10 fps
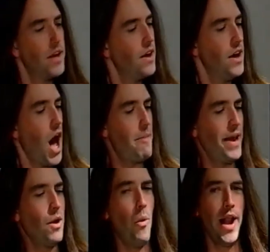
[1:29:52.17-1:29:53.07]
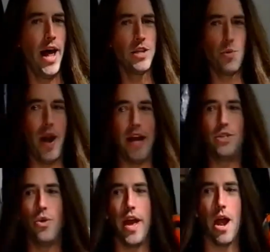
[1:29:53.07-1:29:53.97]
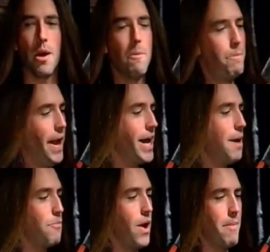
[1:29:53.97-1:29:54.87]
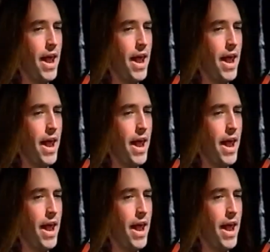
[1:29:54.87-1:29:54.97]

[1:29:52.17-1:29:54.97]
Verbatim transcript: I mean, what else would I do there? Pick up women?